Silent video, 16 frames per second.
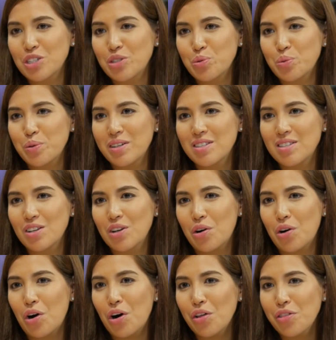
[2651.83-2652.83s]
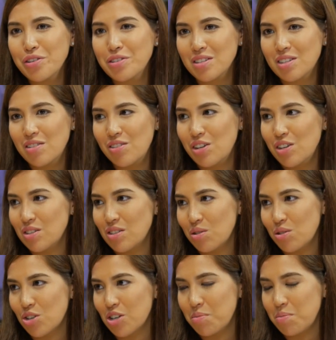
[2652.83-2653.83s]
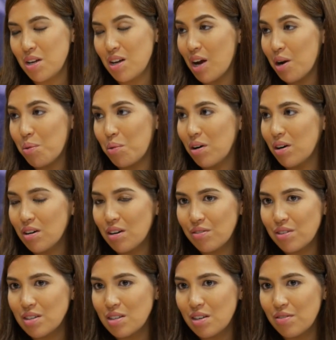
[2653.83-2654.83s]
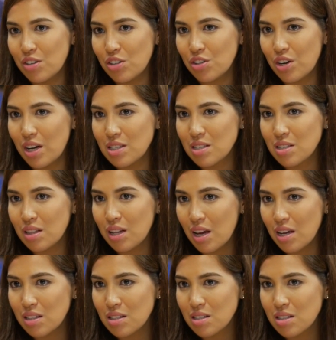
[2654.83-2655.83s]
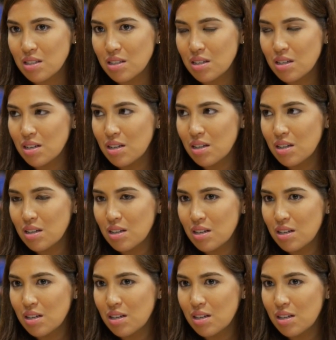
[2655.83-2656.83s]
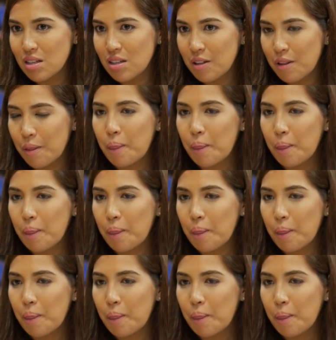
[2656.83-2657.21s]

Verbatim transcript: was, you know, all this activity in social media. I wonder if this I even was going translates. to say, yeah. yeah. I think